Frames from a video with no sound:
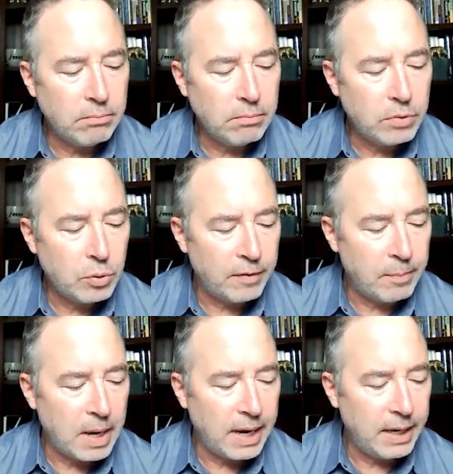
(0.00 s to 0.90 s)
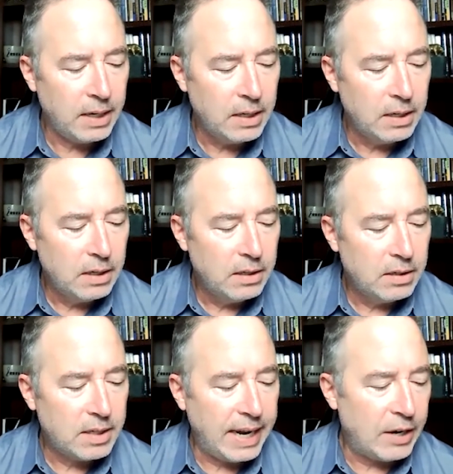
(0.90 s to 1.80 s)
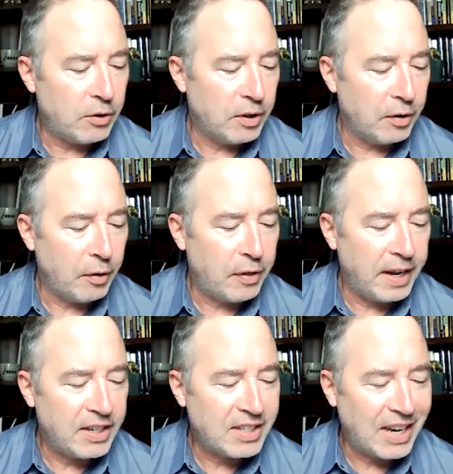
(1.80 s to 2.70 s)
sort of my standard little things.